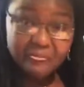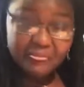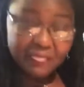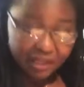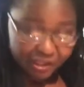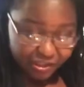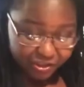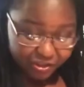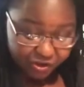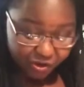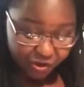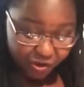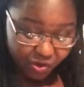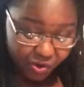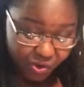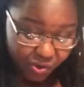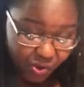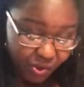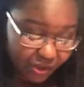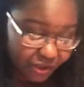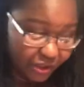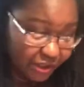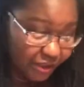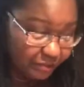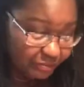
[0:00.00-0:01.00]
It's all
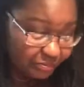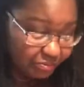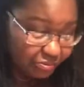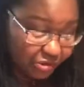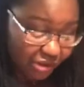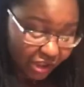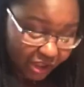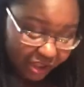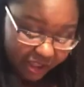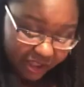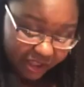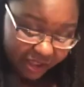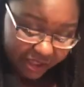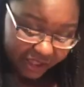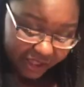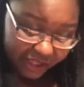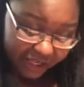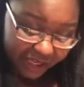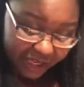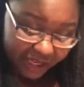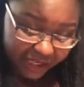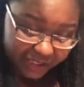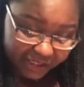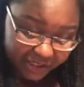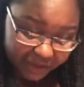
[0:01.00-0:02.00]
cooked. The
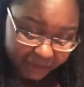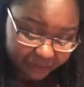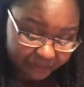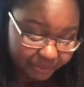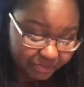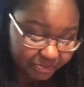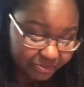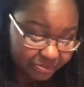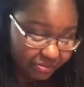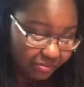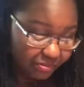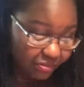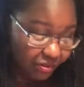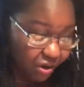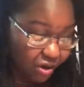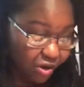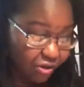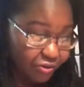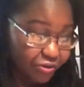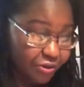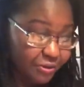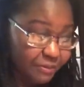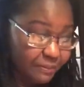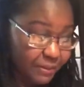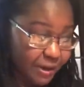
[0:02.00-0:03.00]
heat
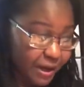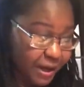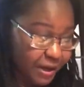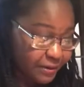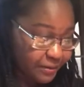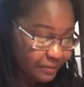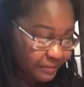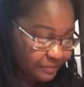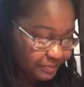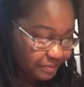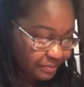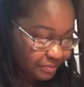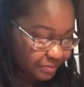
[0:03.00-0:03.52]
of the pan.